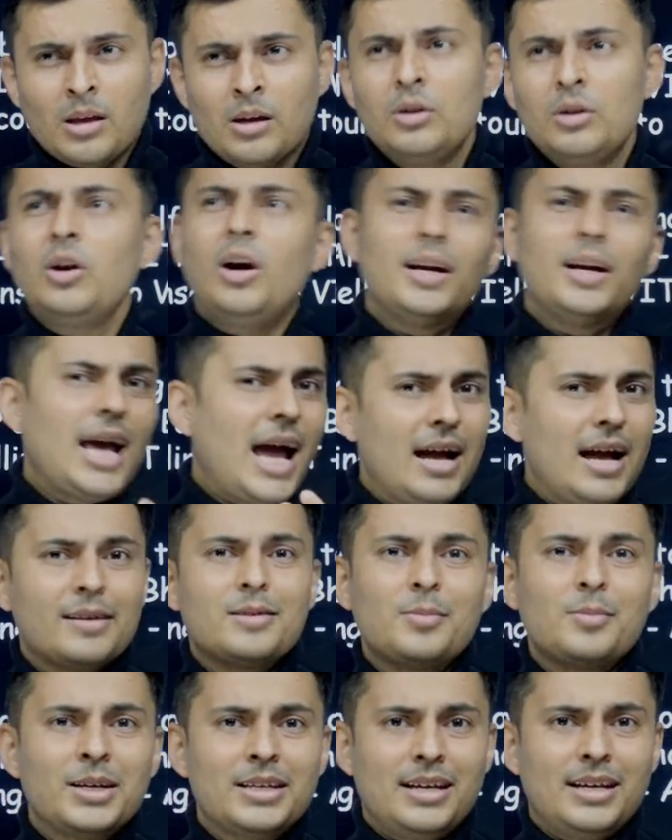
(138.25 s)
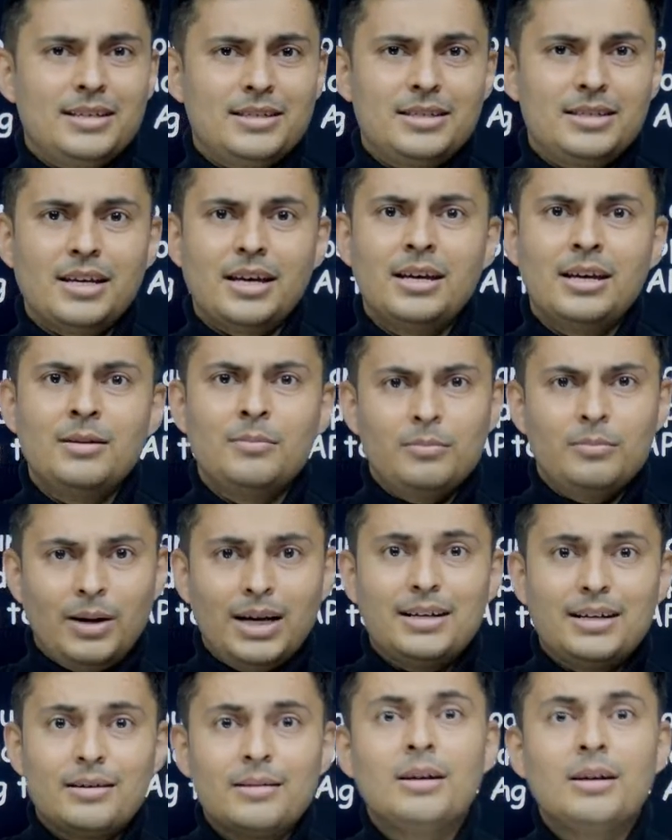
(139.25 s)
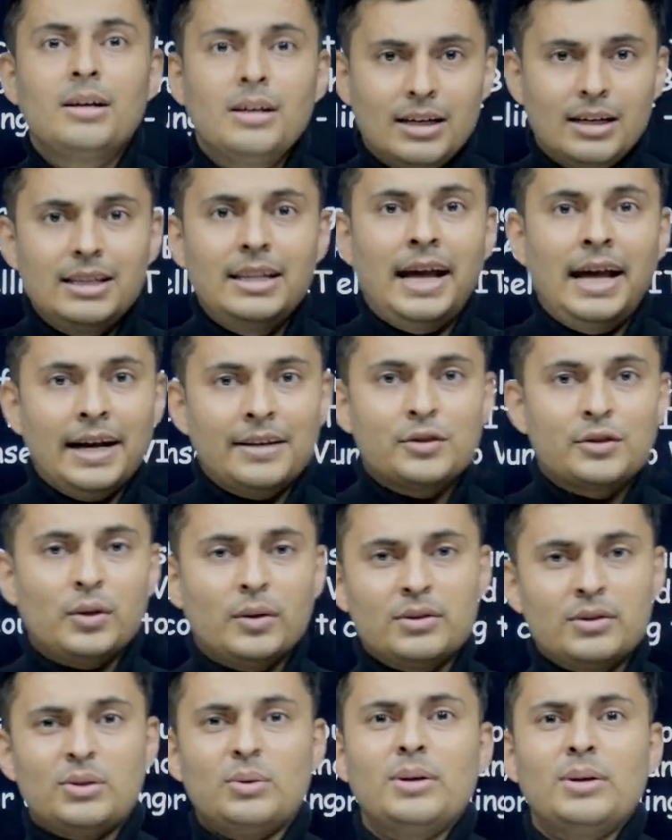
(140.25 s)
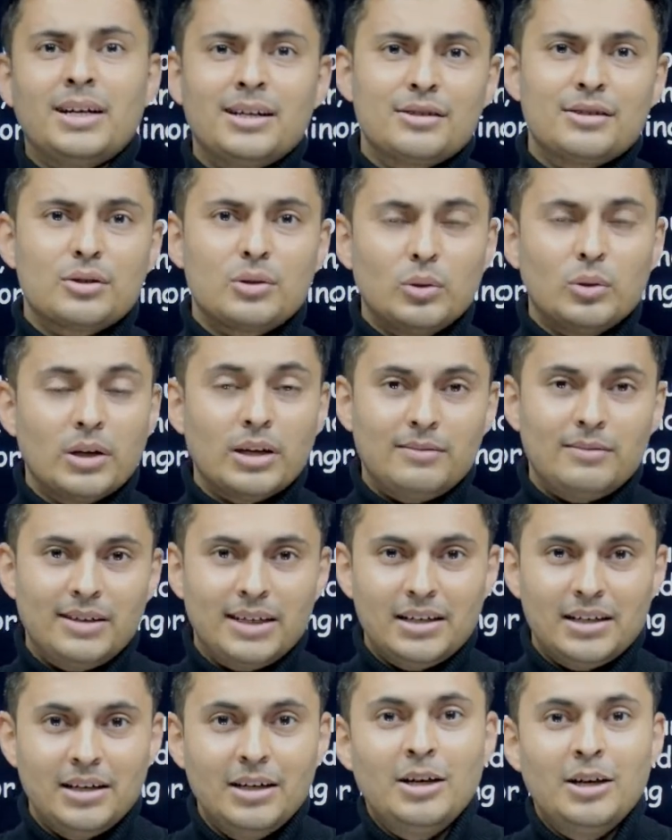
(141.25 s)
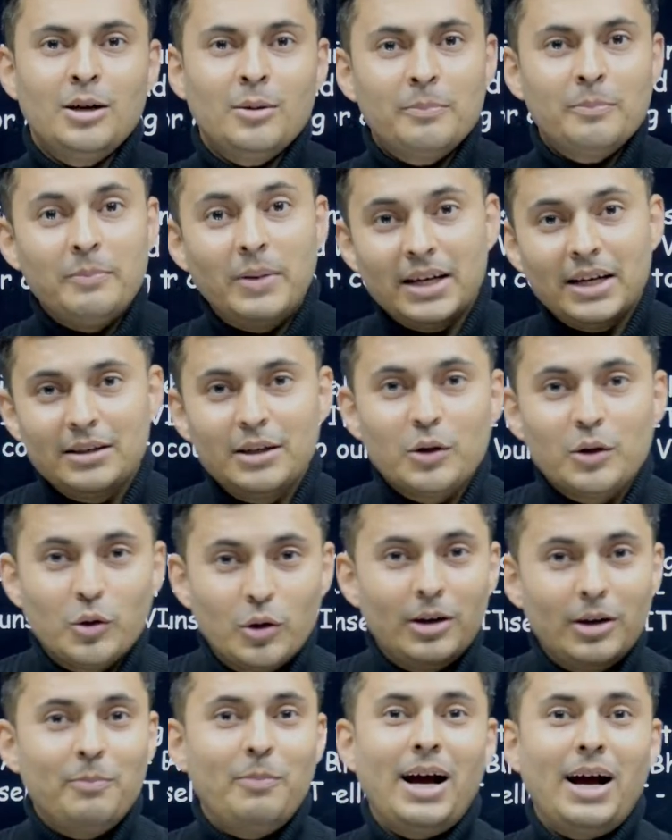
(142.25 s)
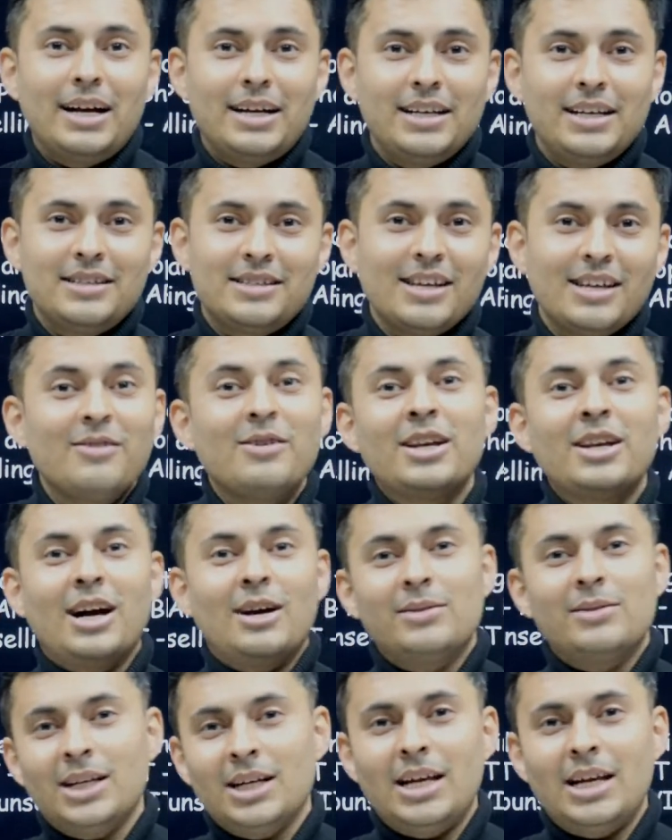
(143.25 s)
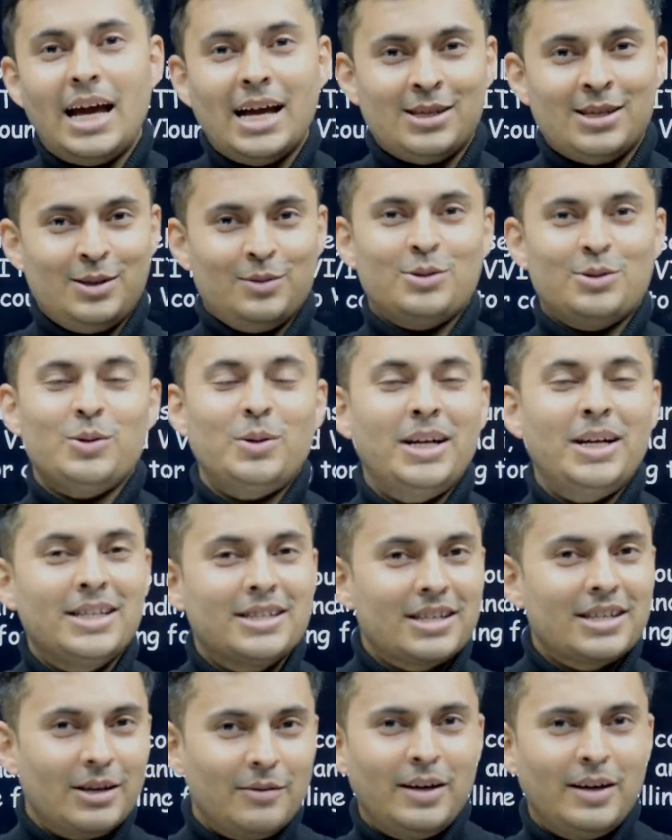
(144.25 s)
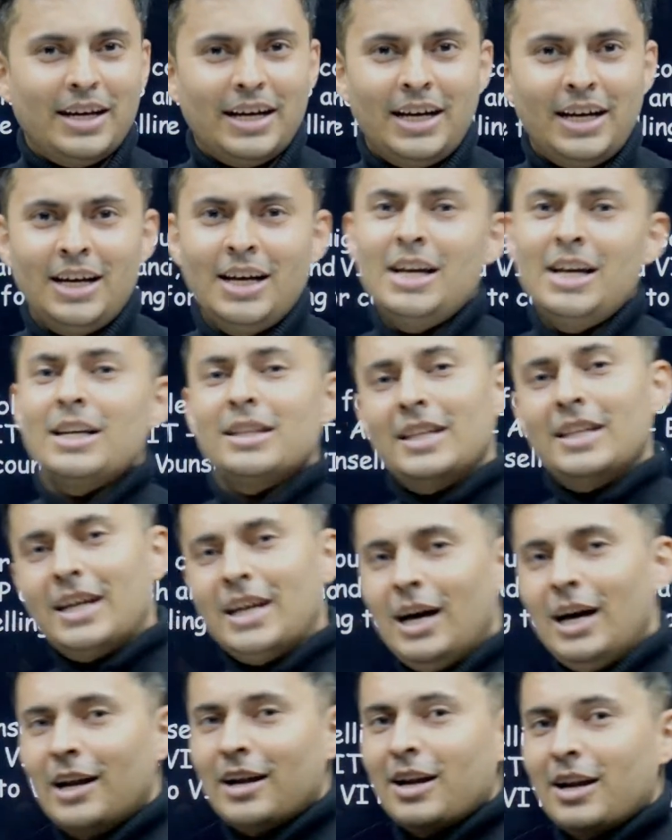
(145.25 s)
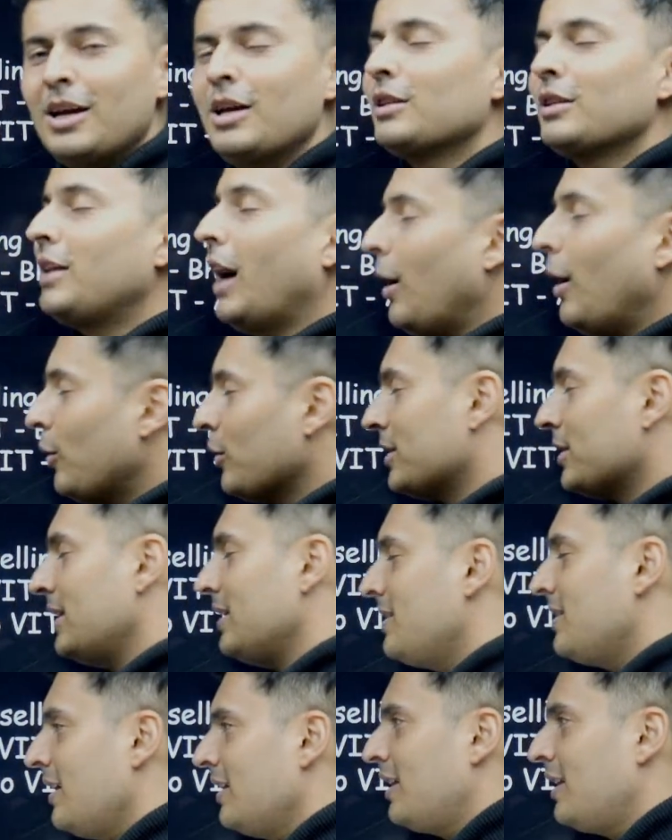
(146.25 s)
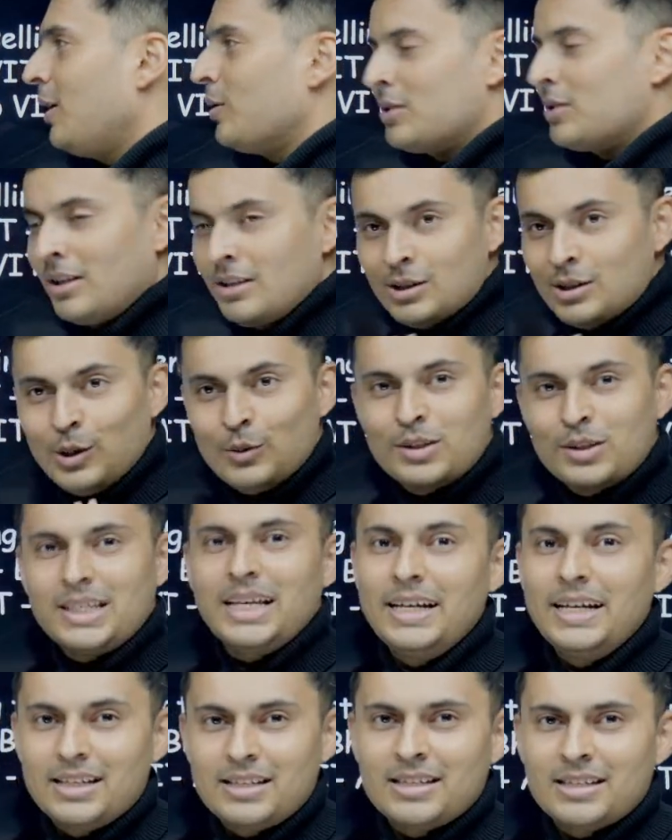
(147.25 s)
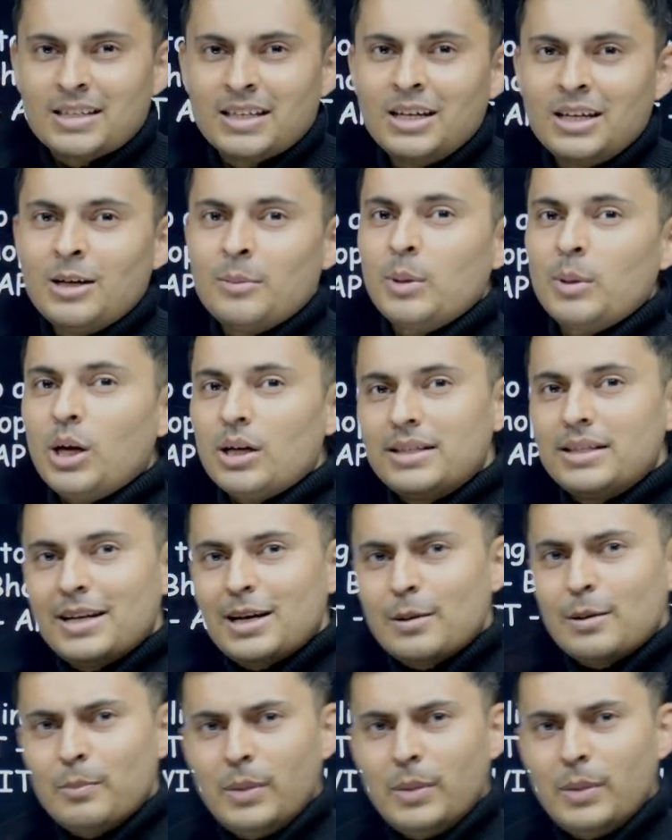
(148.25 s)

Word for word: Not as much as JEE, but lakhs of students do give it. But the good part is even after lakhs of students giving it, there are thousands and thousands of seats because there are